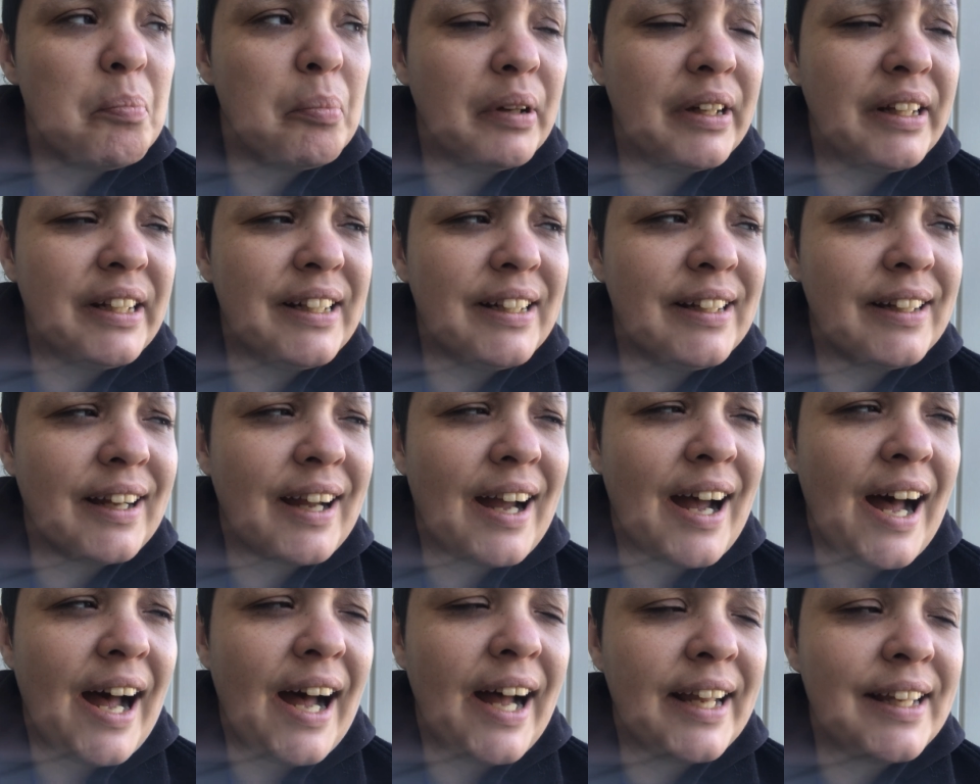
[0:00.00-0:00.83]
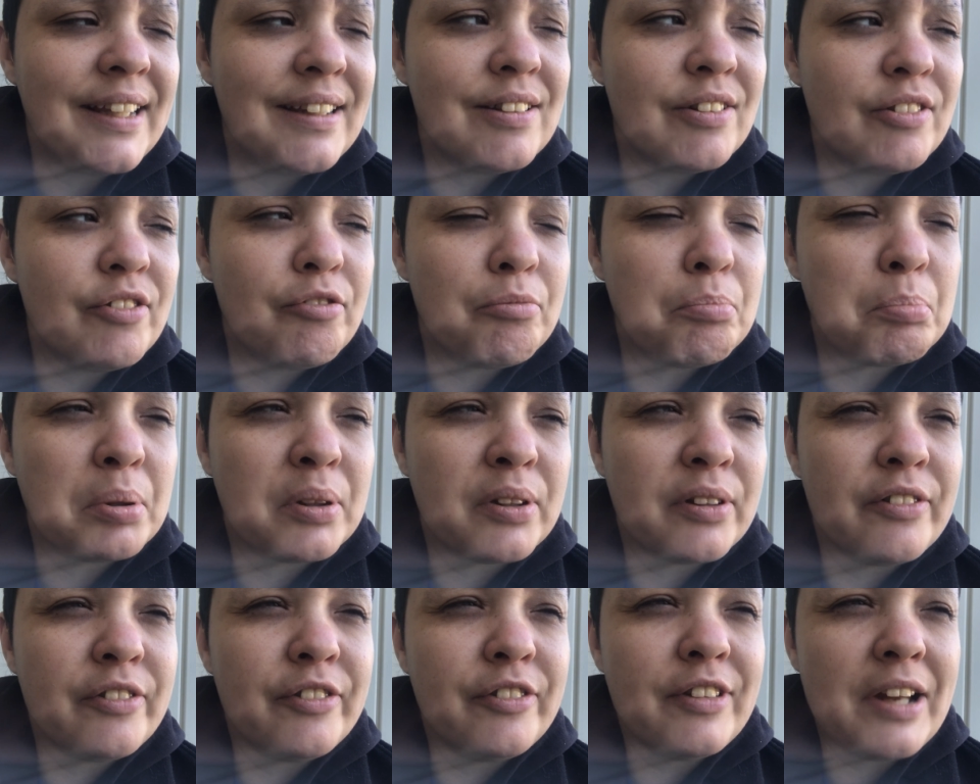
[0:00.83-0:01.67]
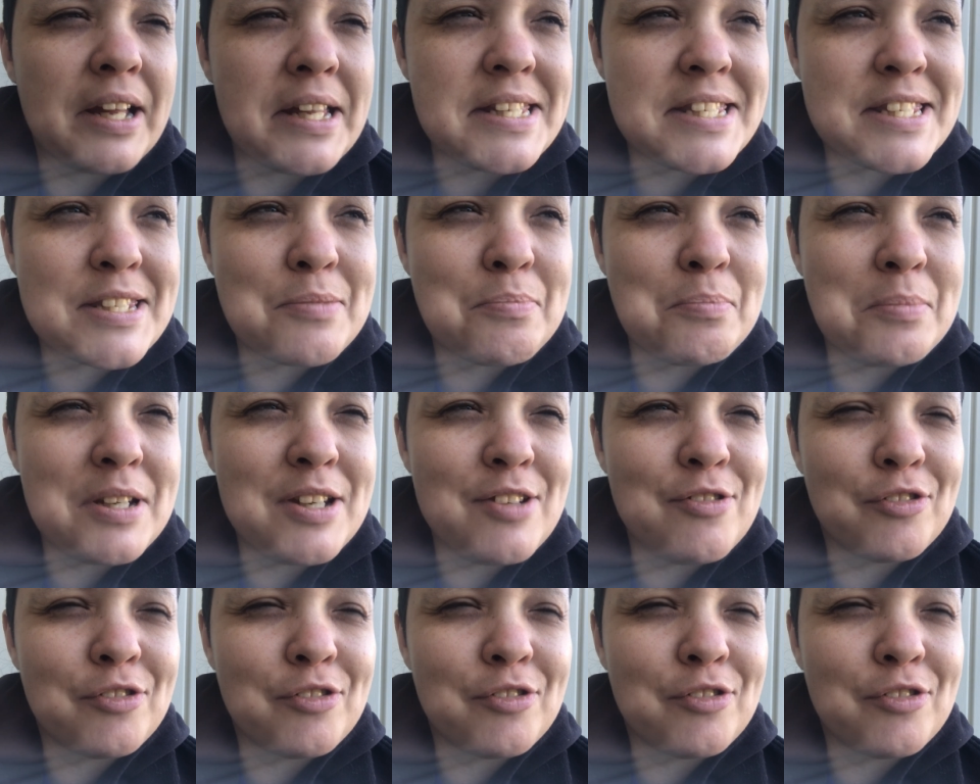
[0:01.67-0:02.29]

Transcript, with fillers: but it kind of prevents me